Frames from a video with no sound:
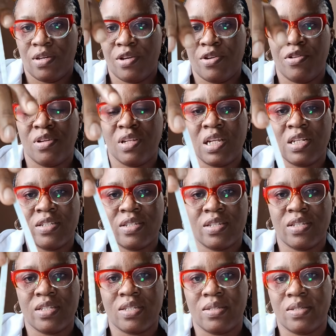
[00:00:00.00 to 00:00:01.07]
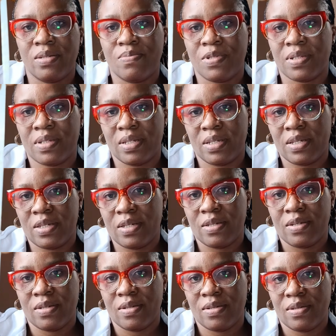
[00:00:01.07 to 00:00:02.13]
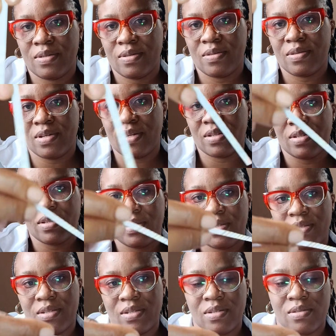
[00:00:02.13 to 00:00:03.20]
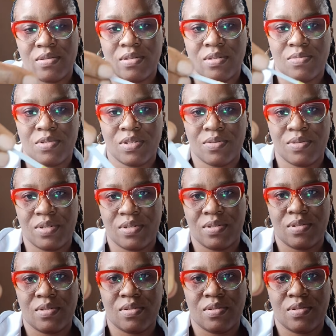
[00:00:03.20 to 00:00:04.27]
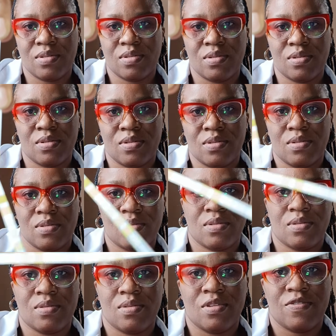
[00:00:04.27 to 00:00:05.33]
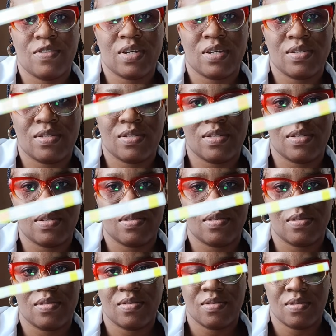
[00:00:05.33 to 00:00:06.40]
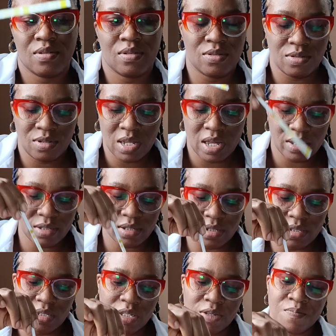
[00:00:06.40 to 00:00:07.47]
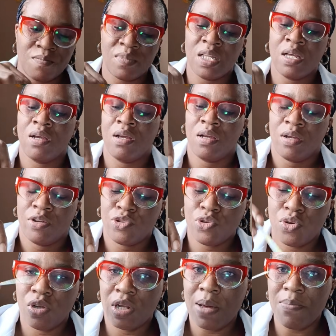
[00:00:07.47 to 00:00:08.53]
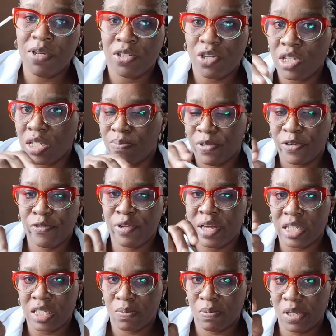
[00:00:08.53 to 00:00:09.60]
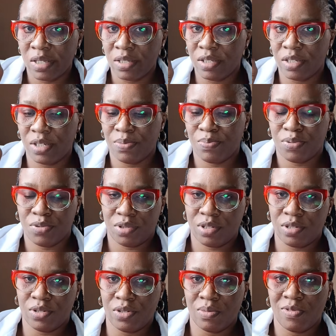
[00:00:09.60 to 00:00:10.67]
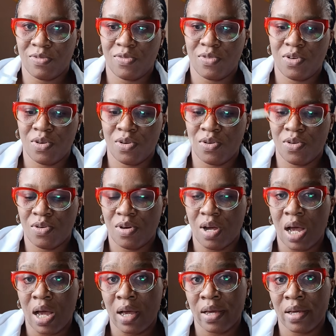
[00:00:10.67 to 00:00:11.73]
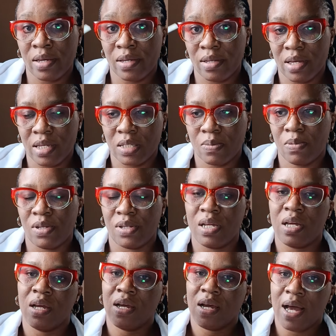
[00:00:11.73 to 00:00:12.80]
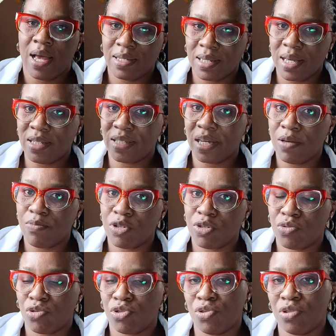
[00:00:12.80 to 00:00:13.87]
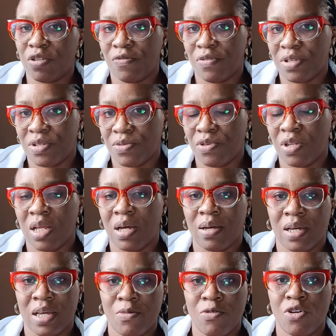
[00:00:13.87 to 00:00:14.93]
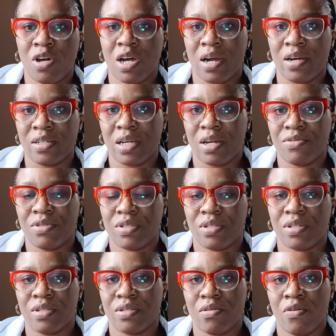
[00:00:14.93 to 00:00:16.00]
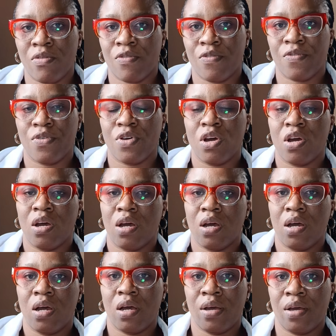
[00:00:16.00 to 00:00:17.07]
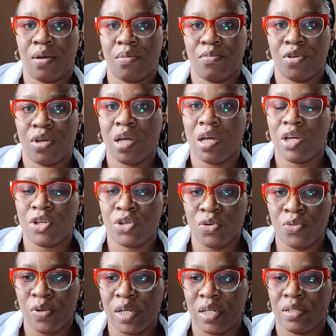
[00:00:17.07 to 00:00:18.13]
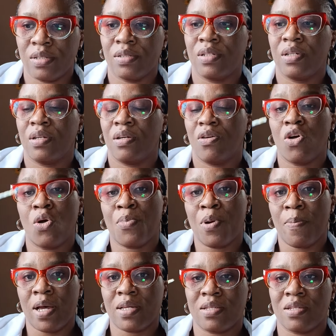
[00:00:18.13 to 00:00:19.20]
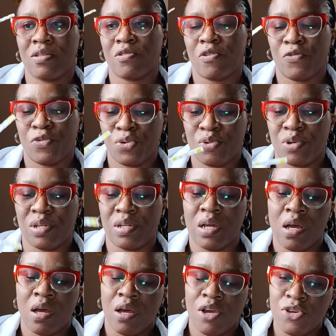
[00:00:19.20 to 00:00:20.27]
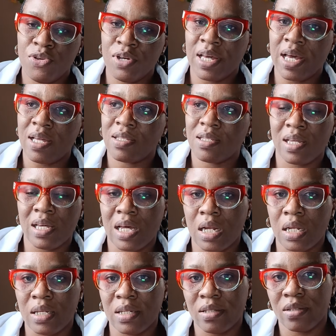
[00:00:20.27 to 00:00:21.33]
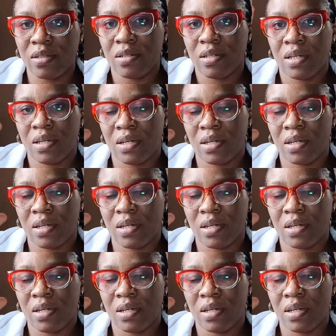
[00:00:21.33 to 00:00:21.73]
Urinalysis dipstick. Look at it. Sorry. If you can see. So that is it. So let me just briefly explain the procedure before I explain. I said the aim is to show the physical and chemical characteristics of urine or properties of urine. You get a clean